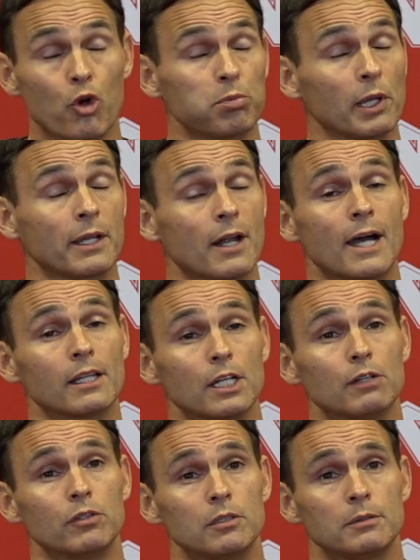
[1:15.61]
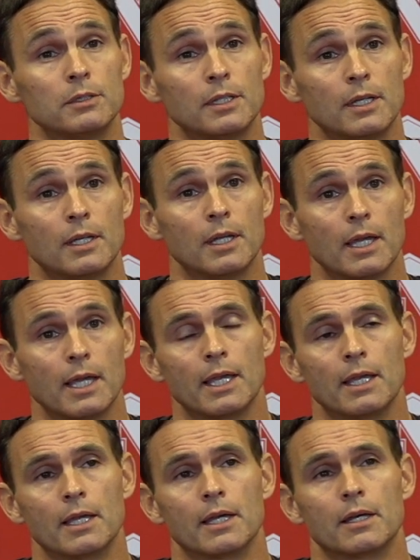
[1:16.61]
they're both playing at a high level.
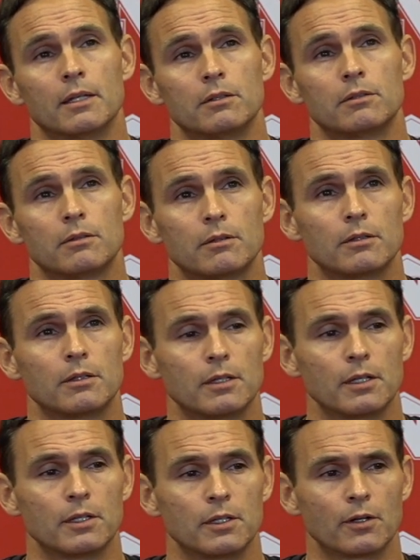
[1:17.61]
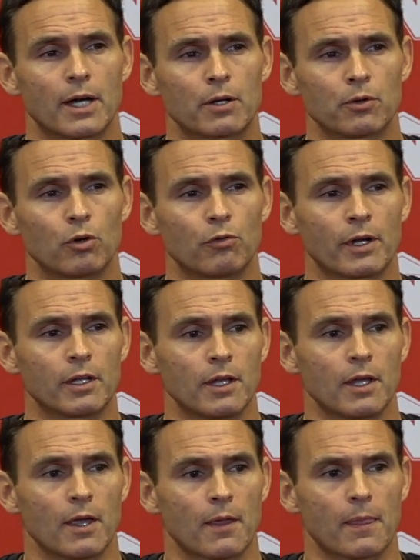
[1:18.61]
And, you know, I don't know if I
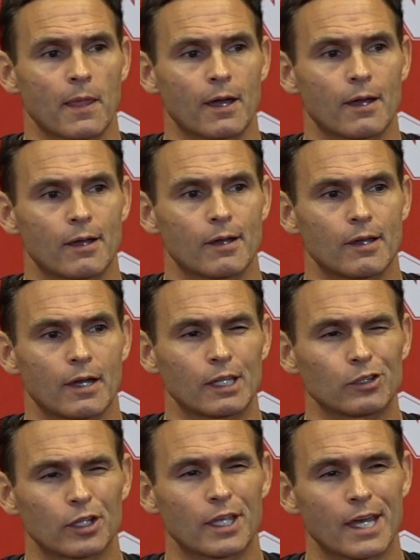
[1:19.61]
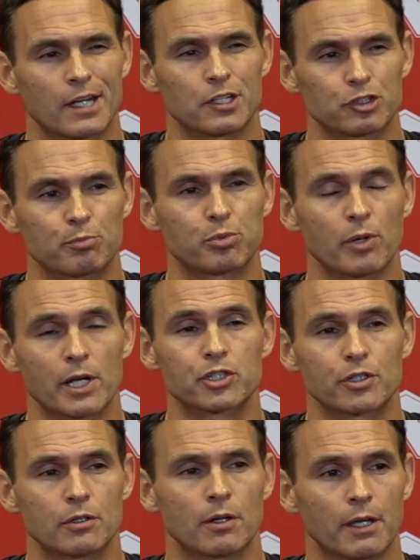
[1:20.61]
look at it as
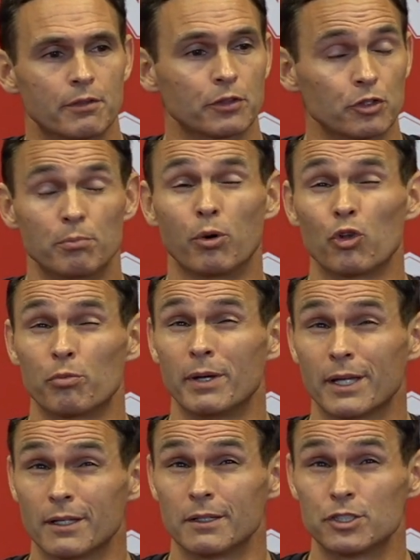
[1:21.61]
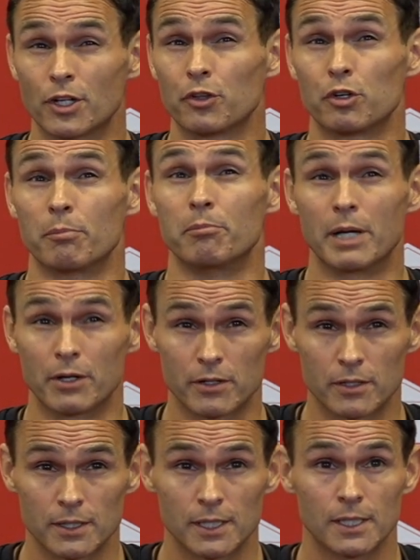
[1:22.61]
pressure. I think they're both making each other
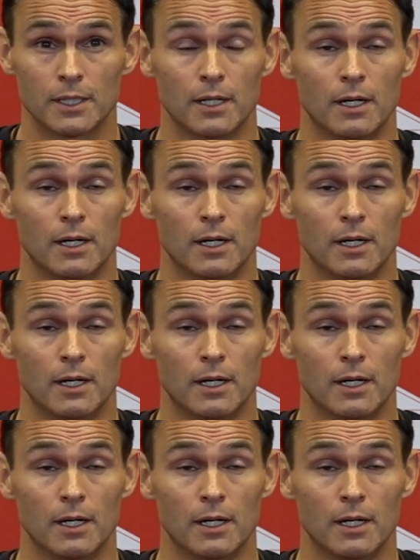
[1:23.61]
better.